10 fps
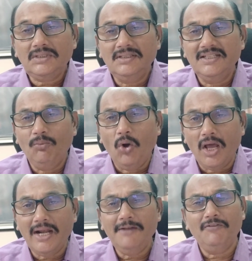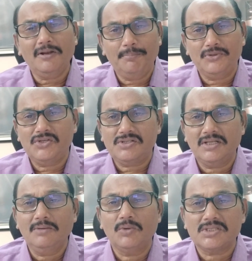the warrant for
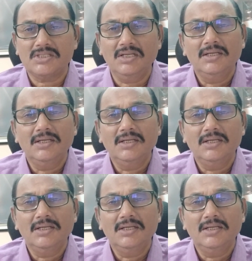possession was